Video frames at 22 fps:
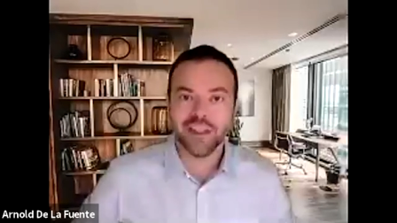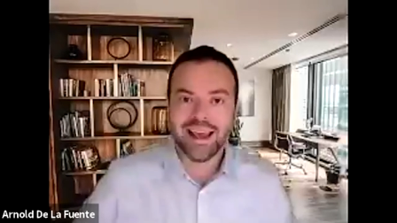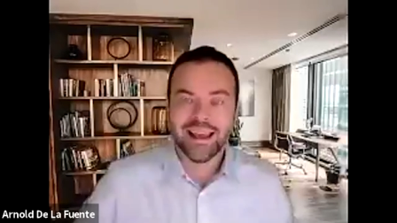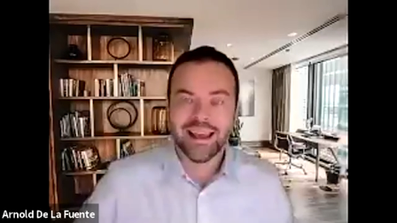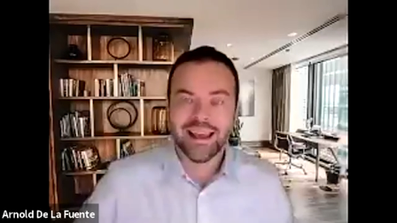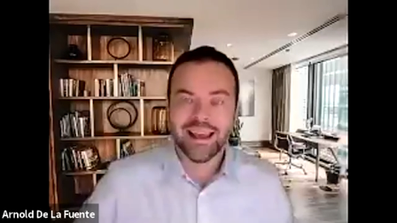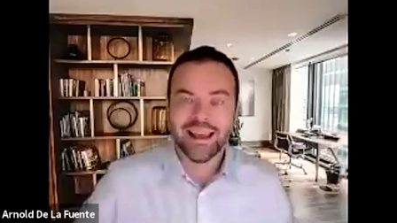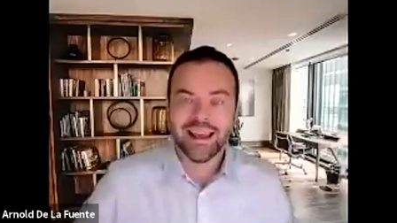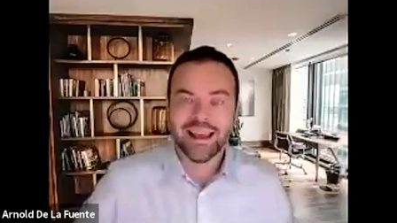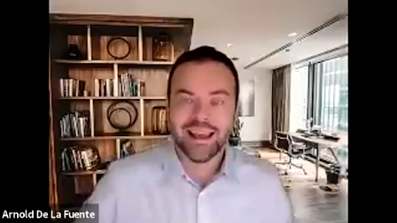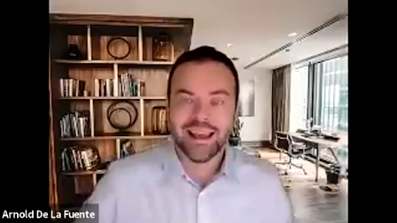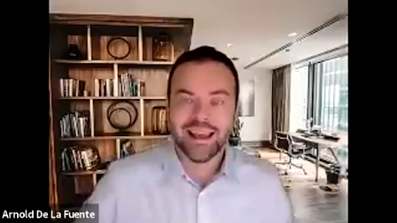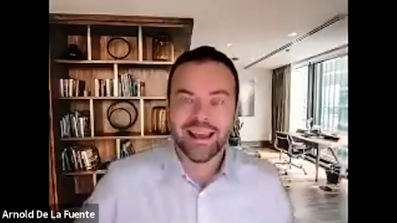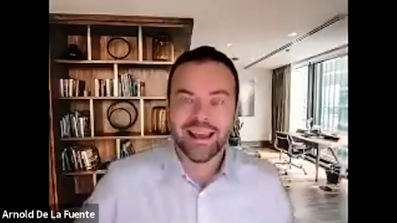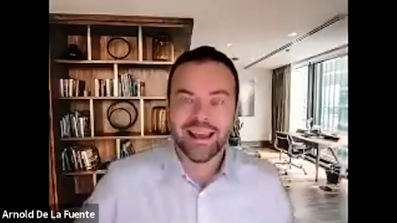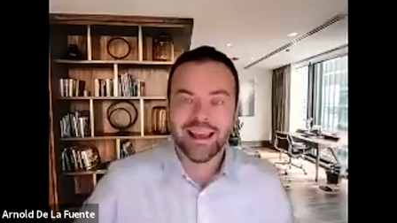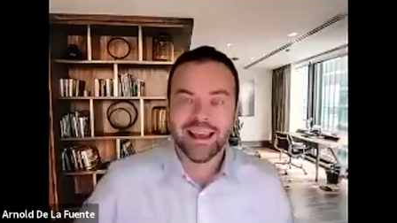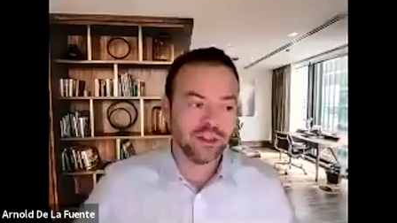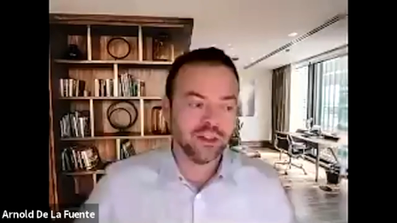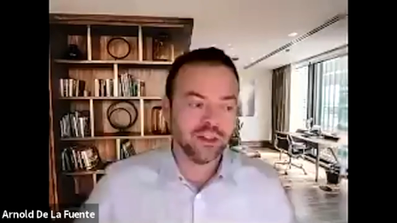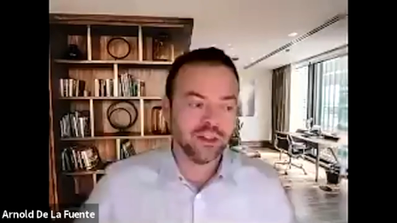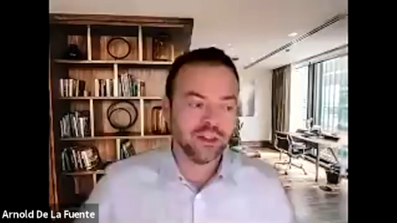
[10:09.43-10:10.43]

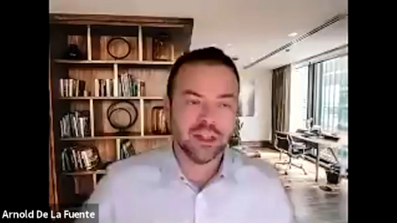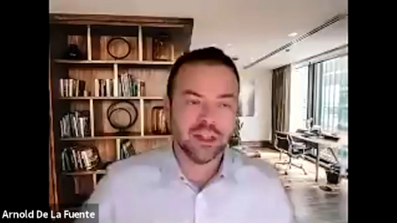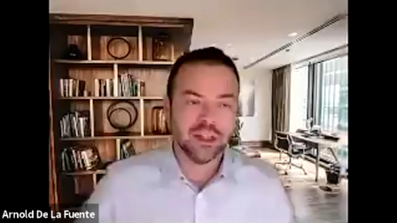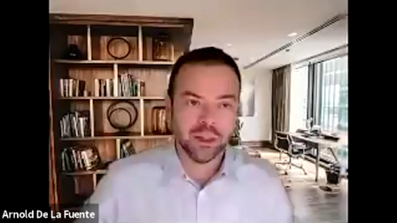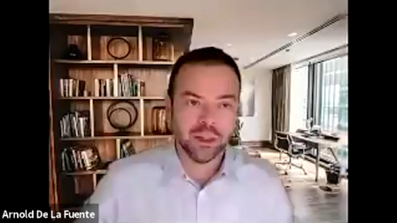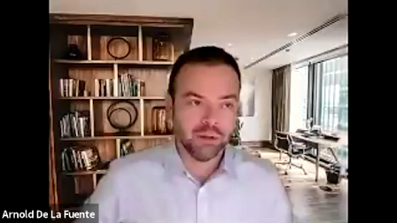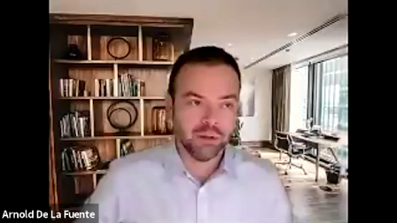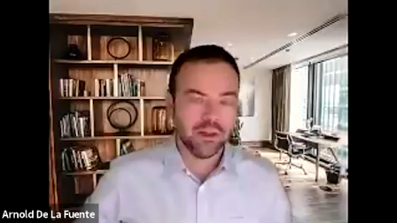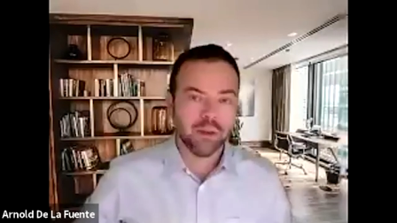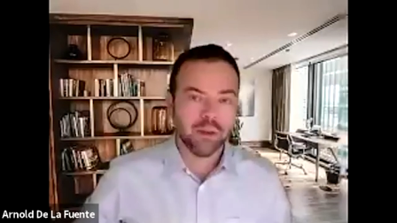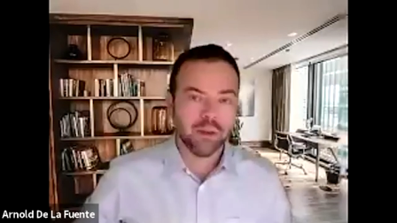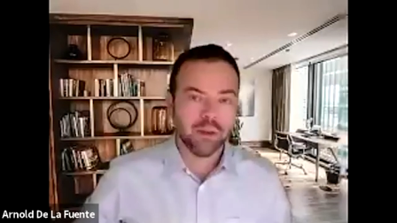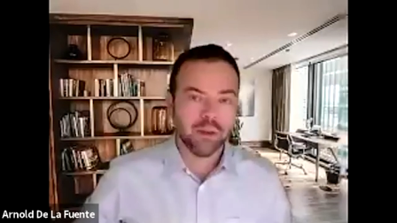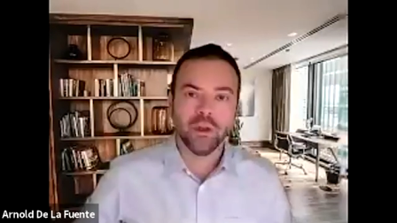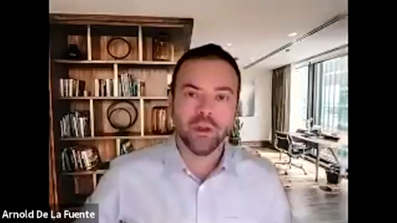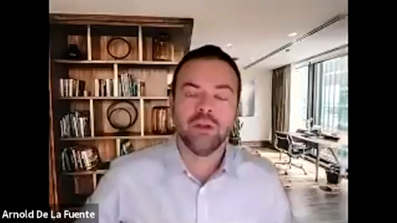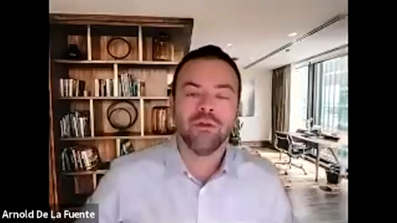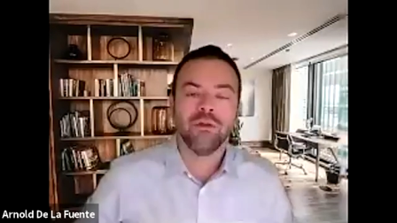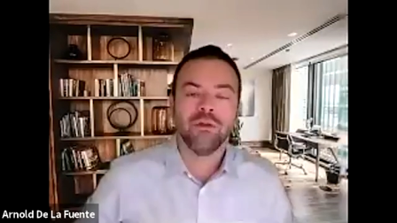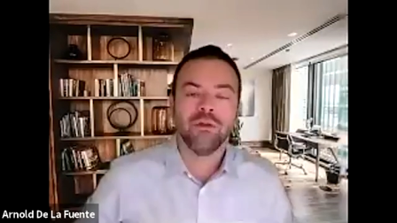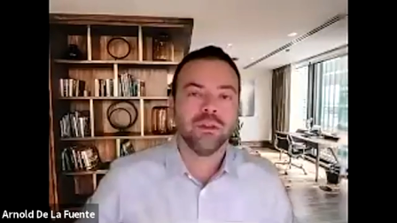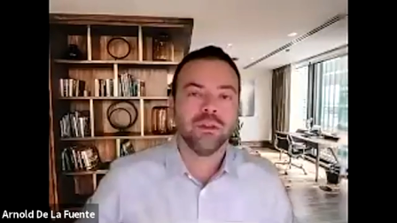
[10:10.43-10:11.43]
advisors. I mean, if I'm
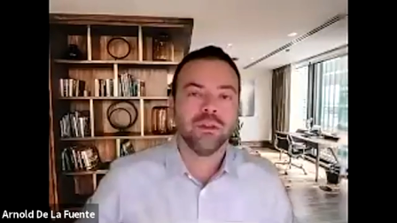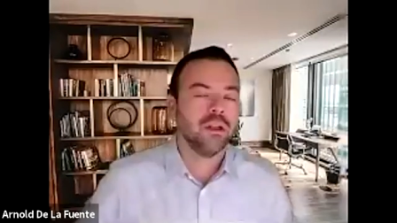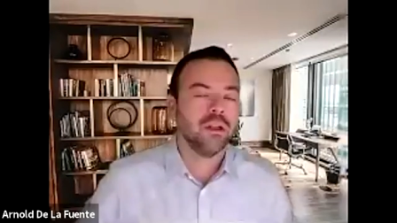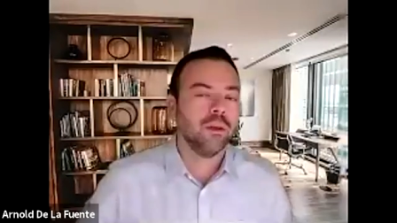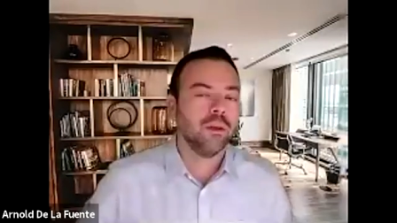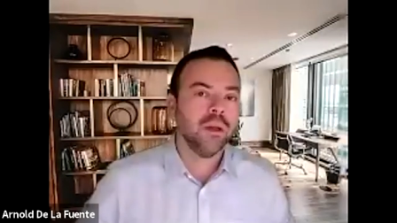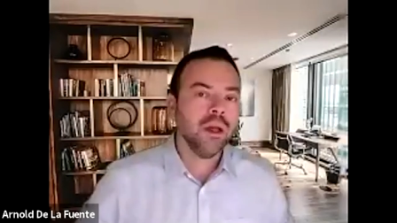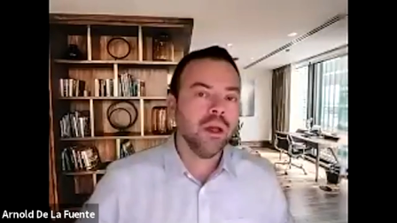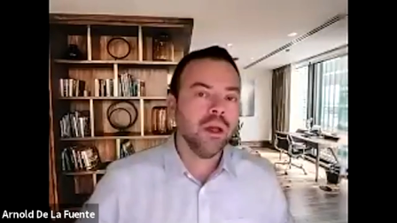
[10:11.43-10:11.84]
looking for some,